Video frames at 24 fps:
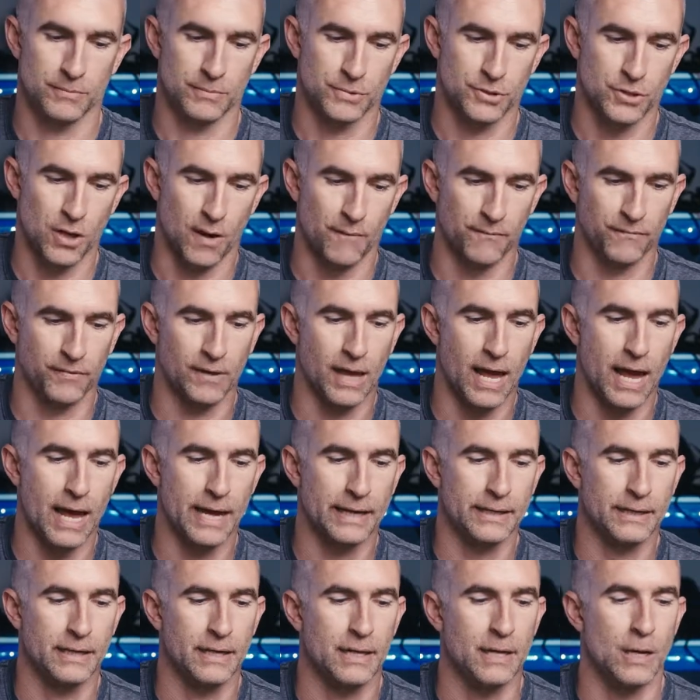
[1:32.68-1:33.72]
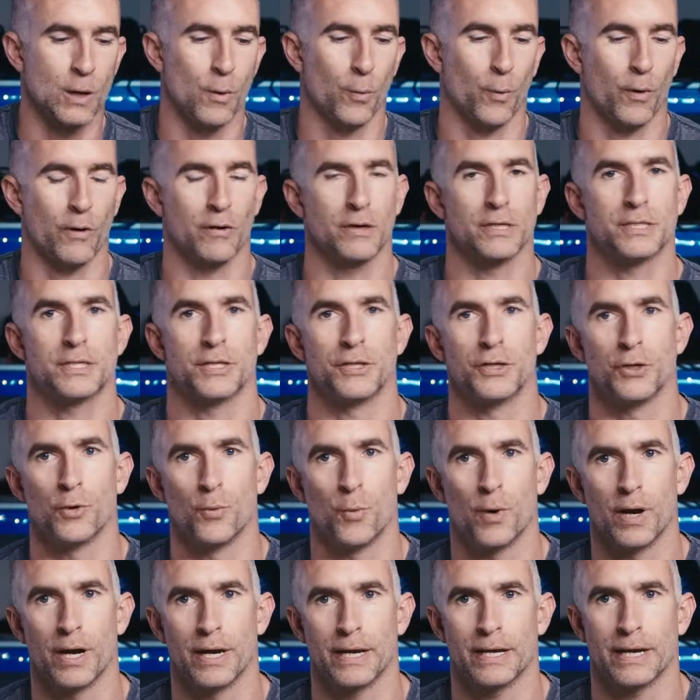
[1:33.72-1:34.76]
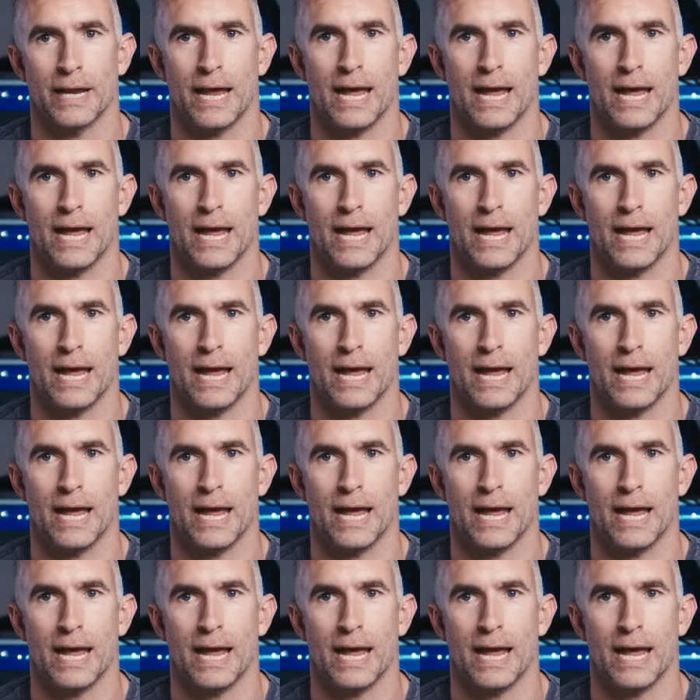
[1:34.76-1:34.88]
top flag, whereas the new one